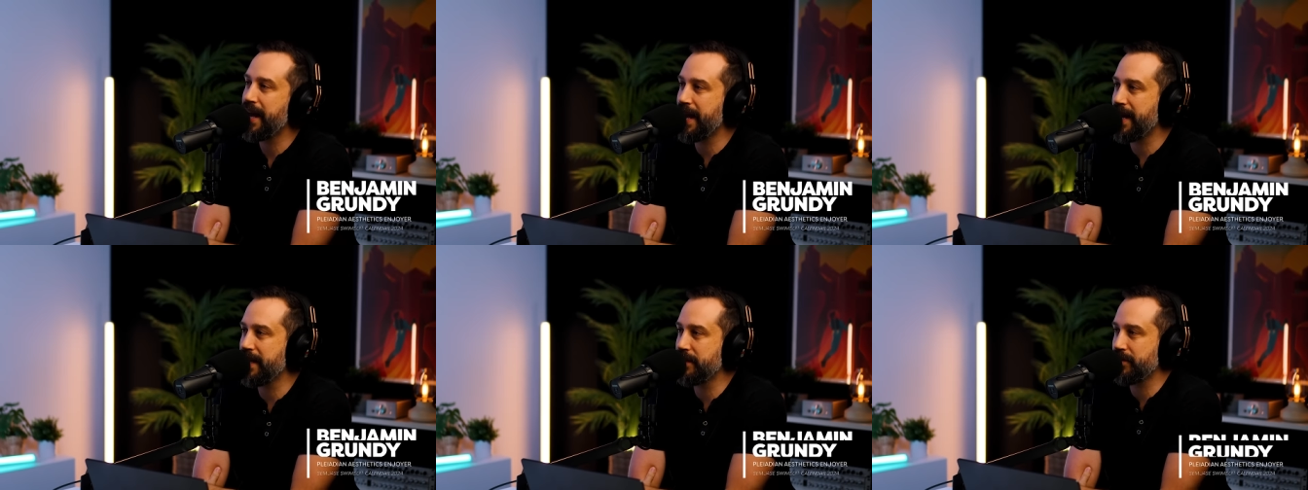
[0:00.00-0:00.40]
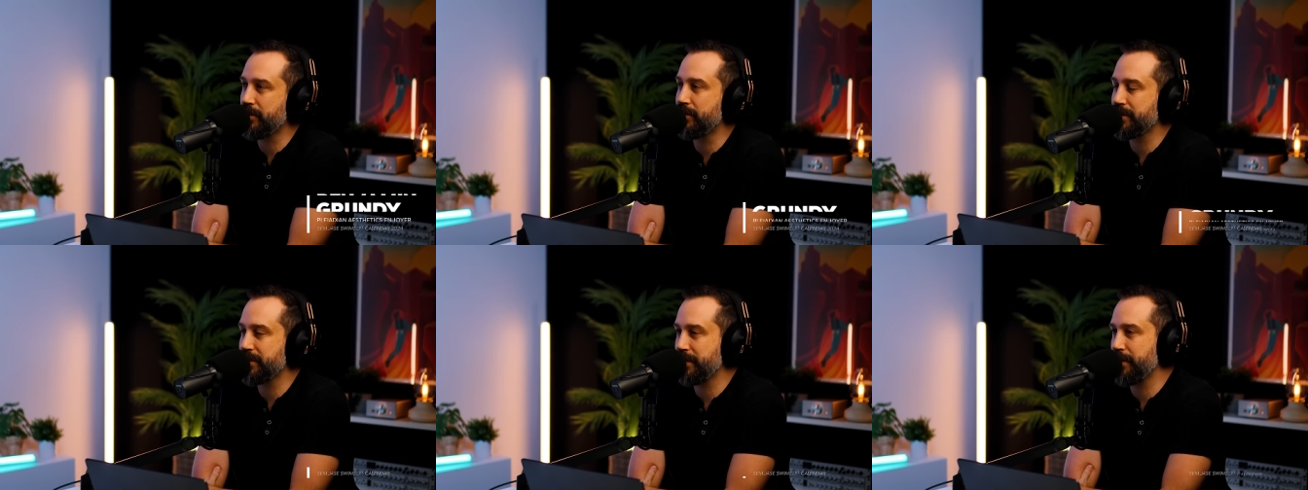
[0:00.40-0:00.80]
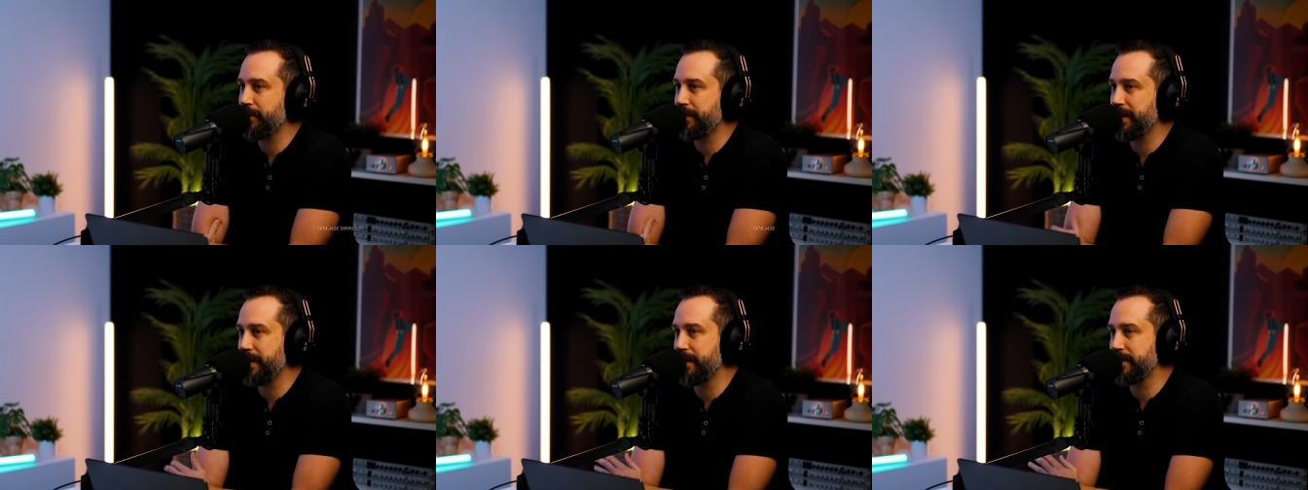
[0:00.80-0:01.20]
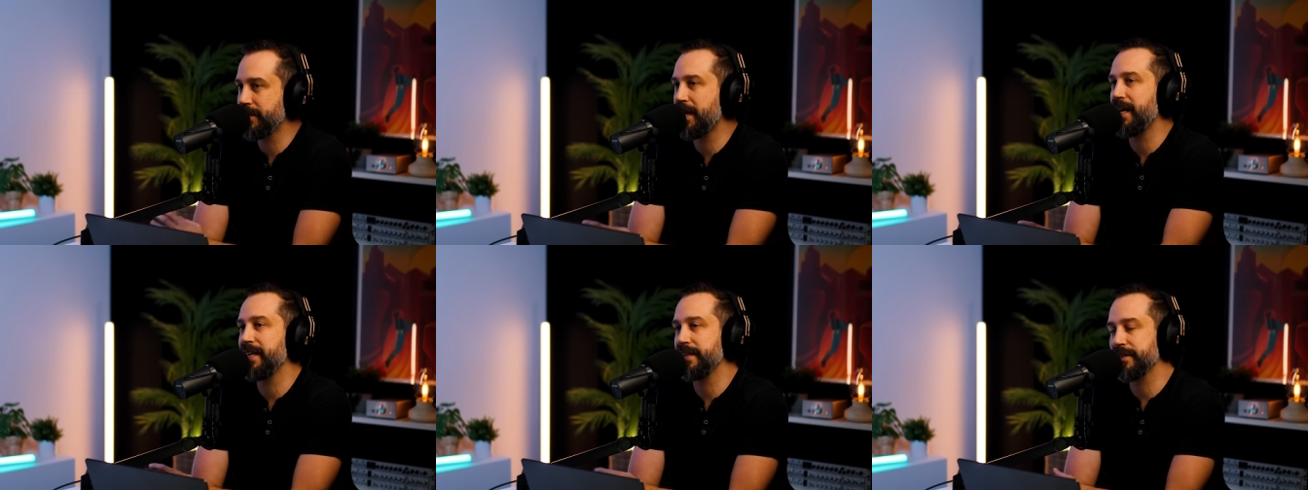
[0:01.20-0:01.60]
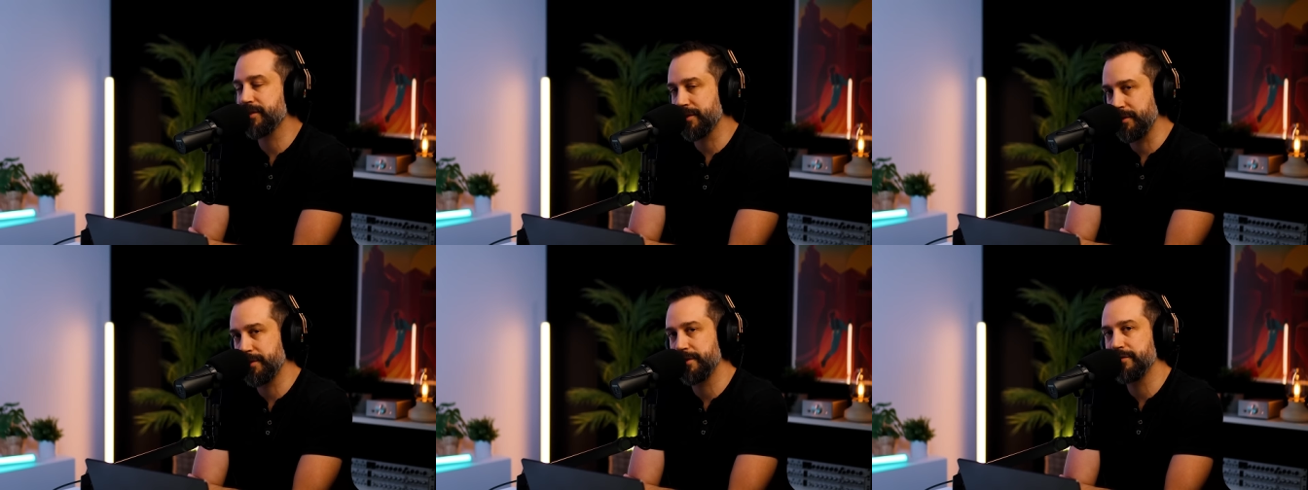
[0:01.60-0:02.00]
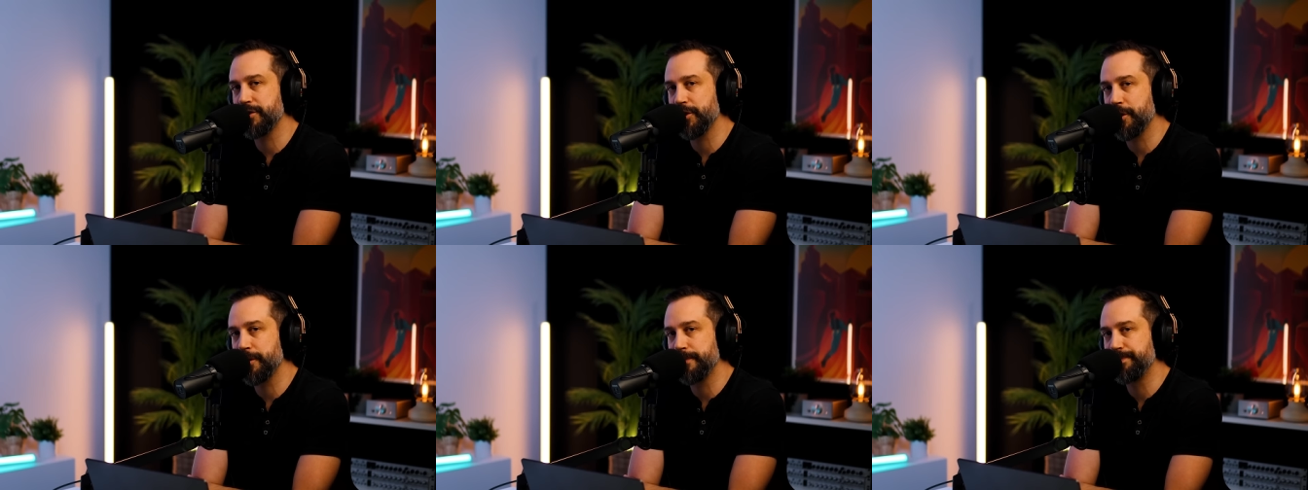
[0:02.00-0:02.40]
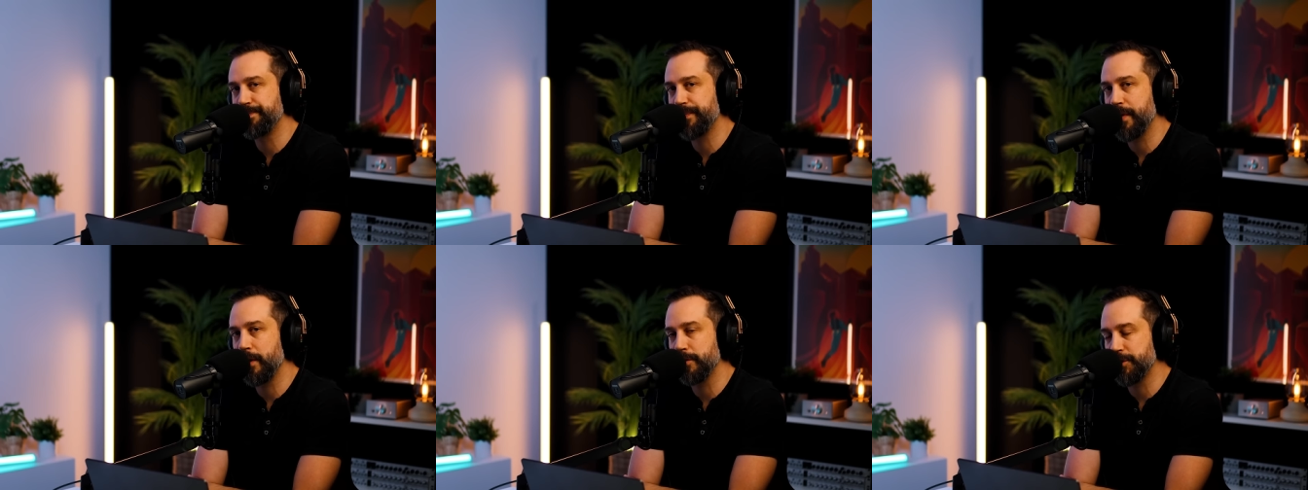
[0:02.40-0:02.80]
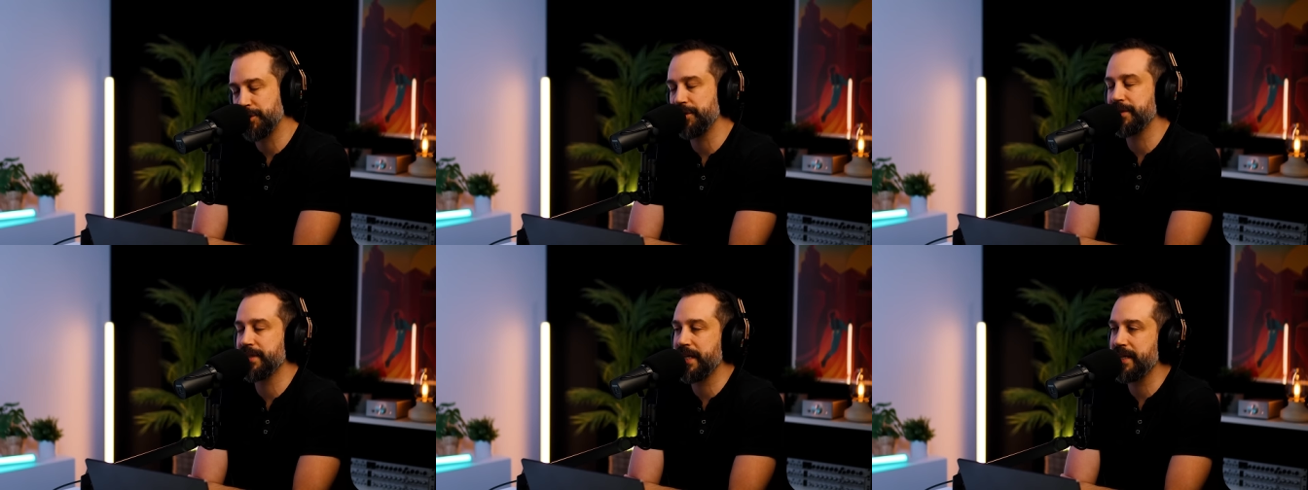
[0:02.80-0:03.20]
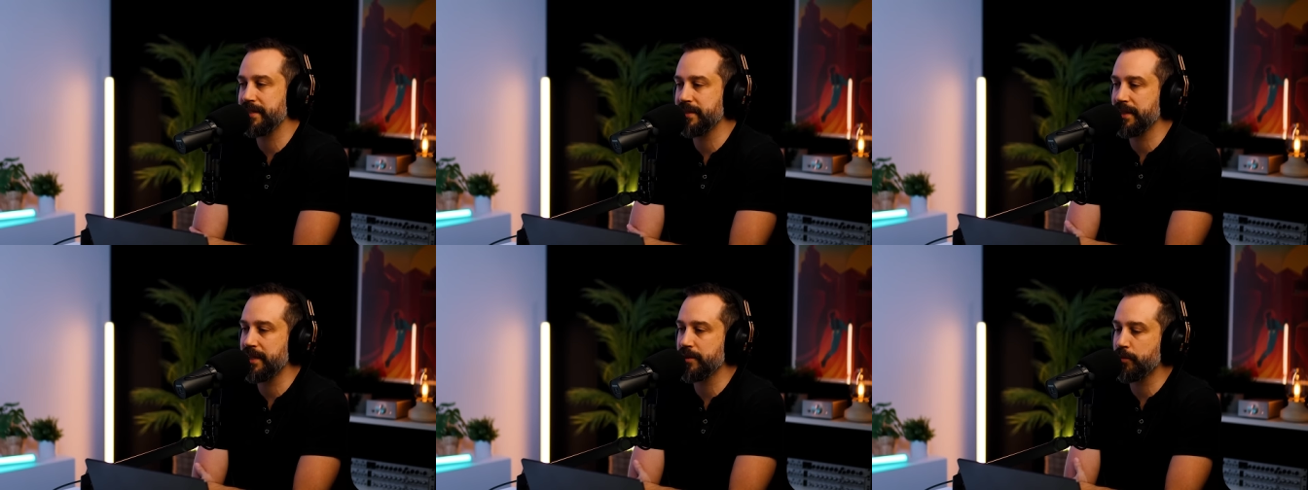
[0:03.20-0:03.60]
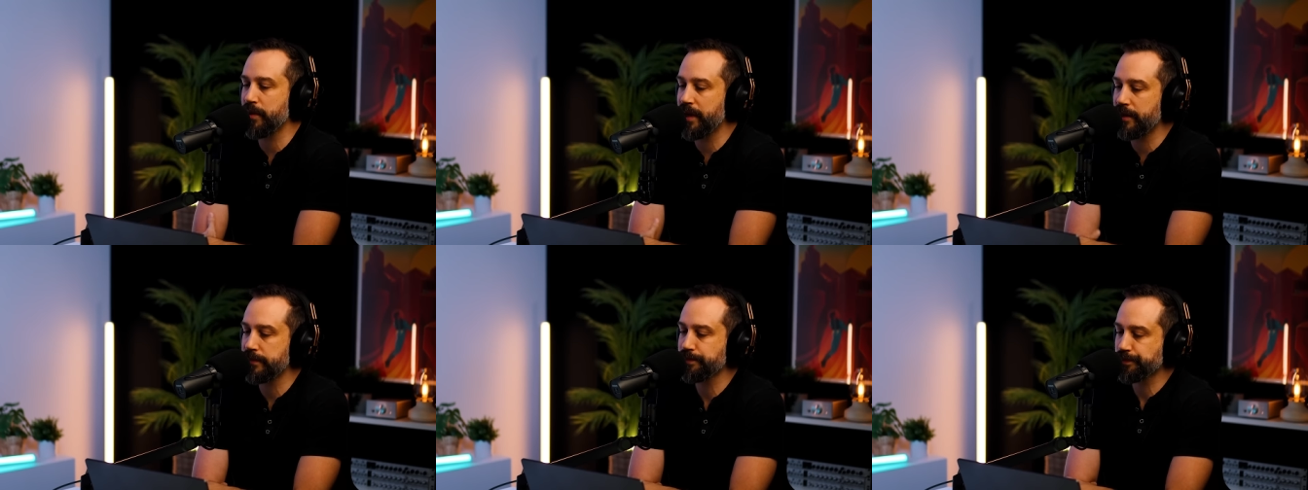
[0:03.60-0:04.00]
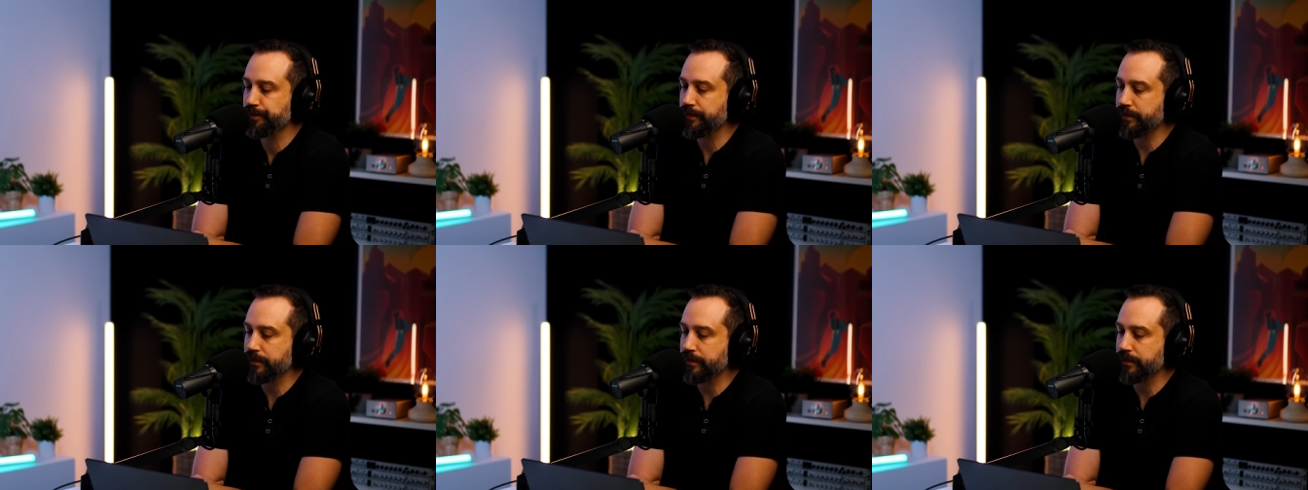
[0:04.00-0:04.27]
and also an entirely exclusive show on Tuesdays as well.